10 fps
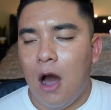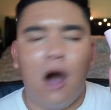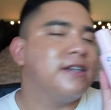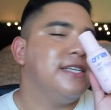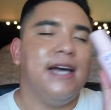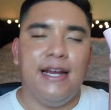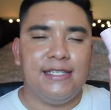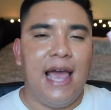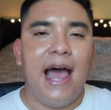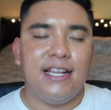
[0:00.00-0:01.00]

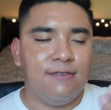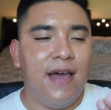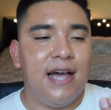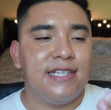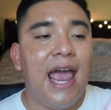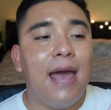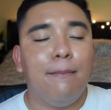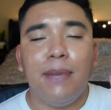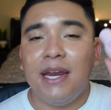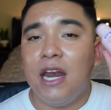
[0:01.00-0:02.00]
oxidize as fast.
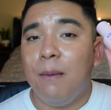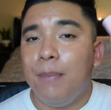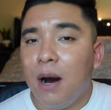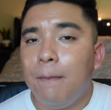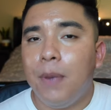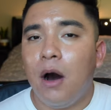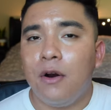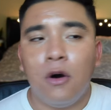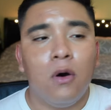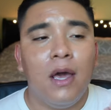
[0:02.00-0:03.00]
And being in a pump
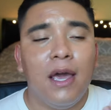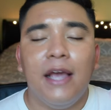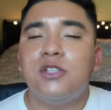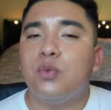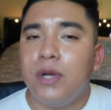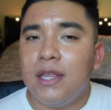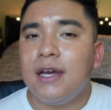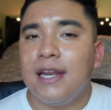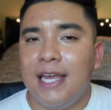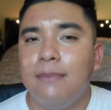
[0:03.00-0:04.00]
bottle, it's really
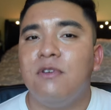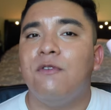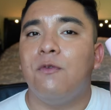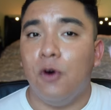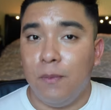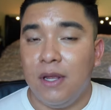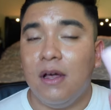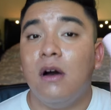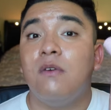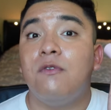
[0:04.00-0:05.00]
gonna keep the
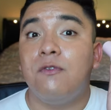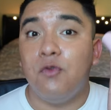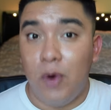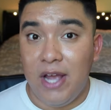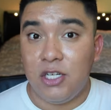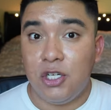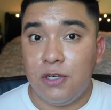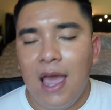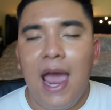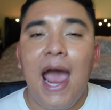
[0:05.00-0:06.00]
formula fresh.
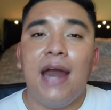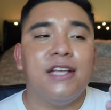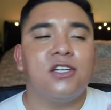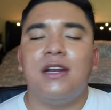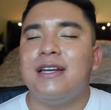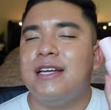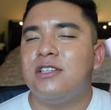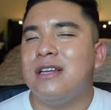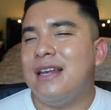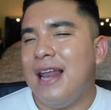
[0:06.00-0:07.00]
And it's gonna lead
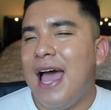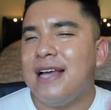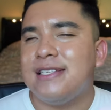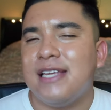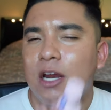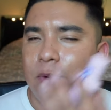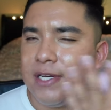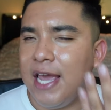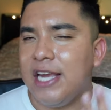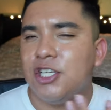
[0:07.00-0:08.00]
to less
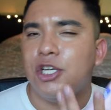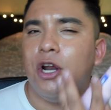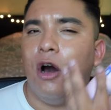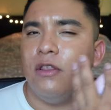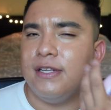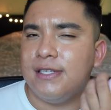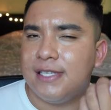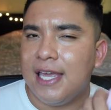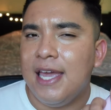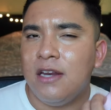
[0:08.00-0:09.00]
irritation on the
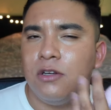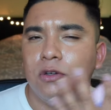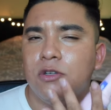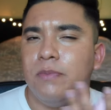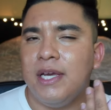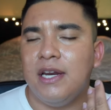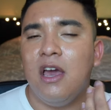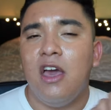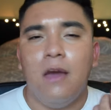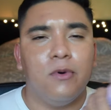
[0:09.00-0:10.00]
skin due to being
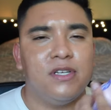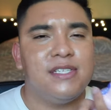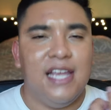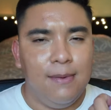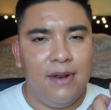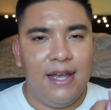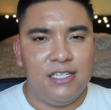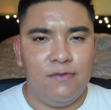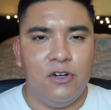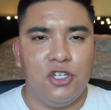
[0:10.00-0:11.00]
a more
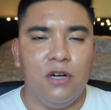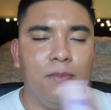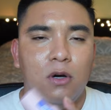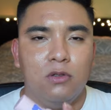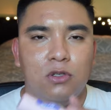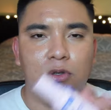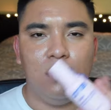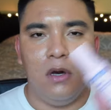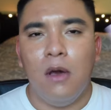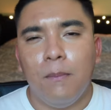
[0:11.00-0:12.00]
stabilized version opposed to
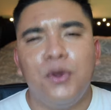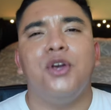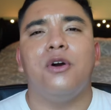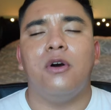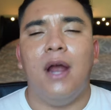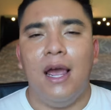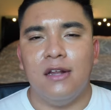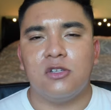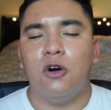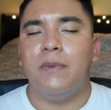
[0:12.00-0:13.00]
the pure
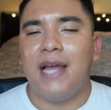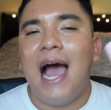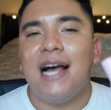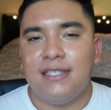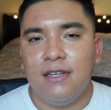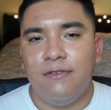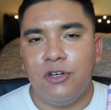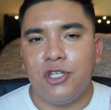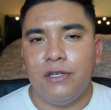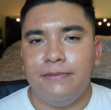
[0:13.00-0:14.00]
L-ascorbic acid
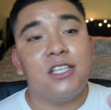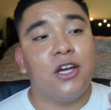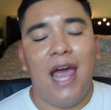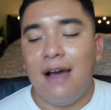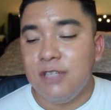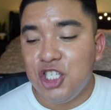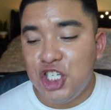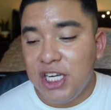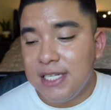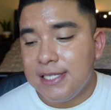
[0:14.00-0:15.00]
version. It's gonna have
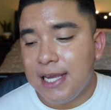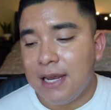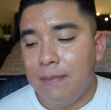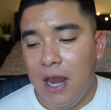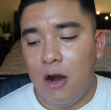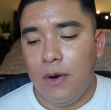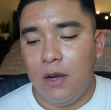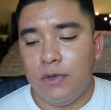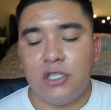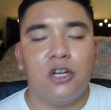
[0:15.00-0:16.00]
ginseng berry,
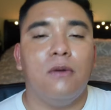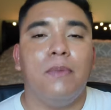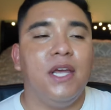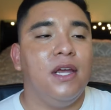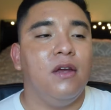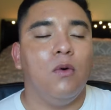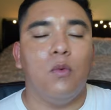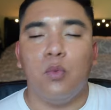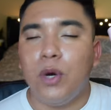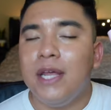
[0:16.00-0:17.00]
which is gonna be
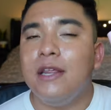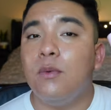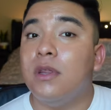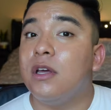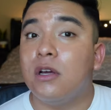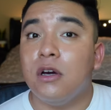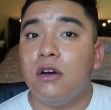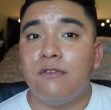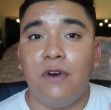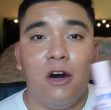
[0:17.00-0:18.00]
really, really
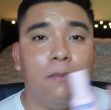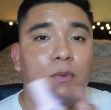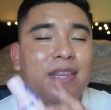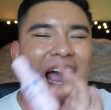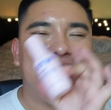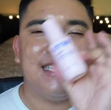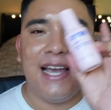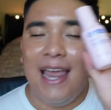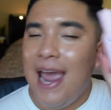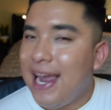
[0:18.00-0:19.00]
good for helping with
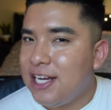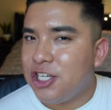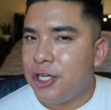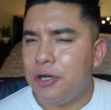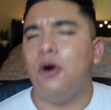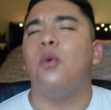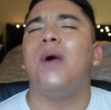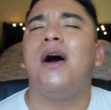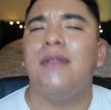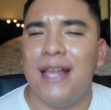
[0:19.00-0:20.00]
anti-aging or
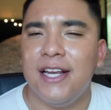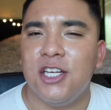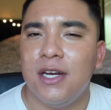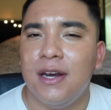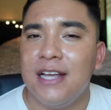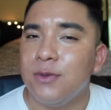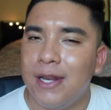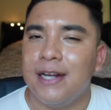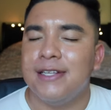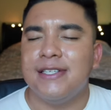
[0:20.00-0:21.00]
well-aging, as we
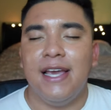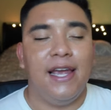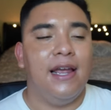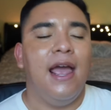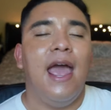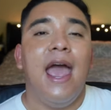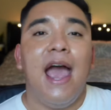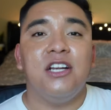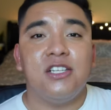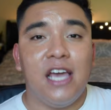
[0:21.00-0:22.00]
like to say,
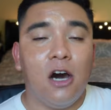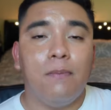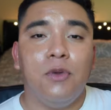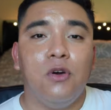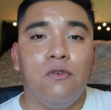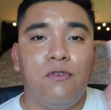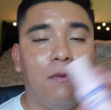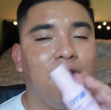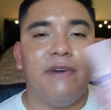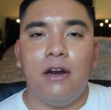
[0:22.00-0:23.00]
and just help you
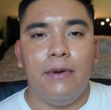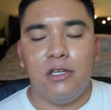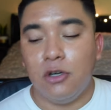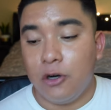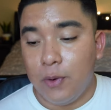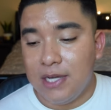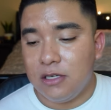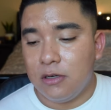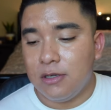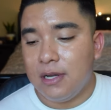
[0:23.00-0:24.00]
from environmental
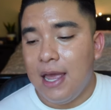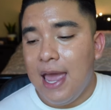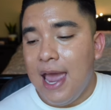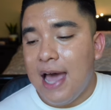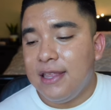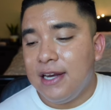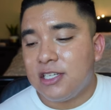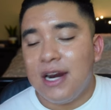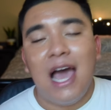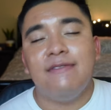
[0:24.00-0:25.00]
aggressors. And then it's
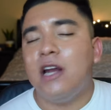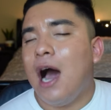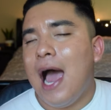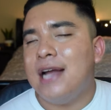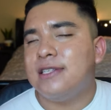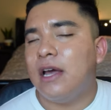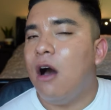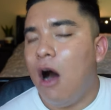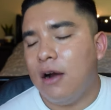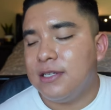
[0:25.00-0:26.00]
going to have an
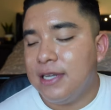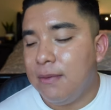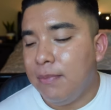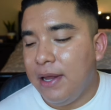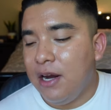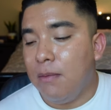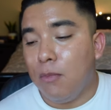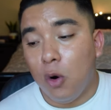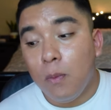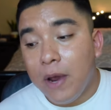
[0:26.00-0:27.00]
antioxidant blend of
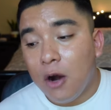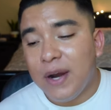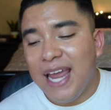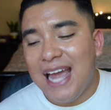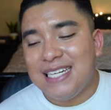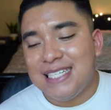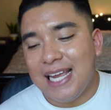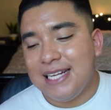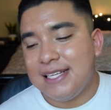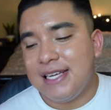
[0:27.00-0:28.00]
mulberry and
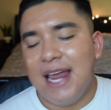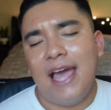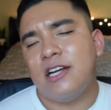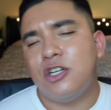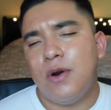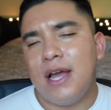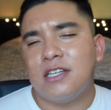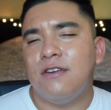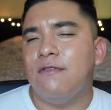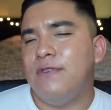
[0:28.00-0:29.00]
date seed
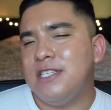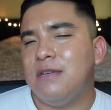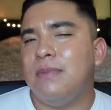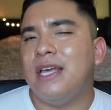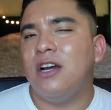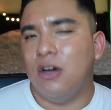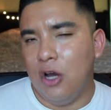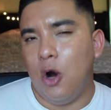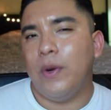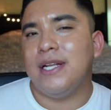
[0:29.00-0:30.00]
extracts for visibly
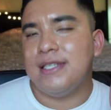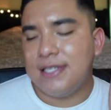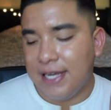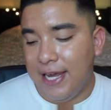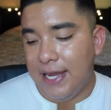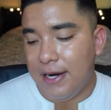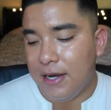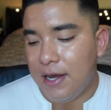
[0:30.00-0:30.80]
glowing skin.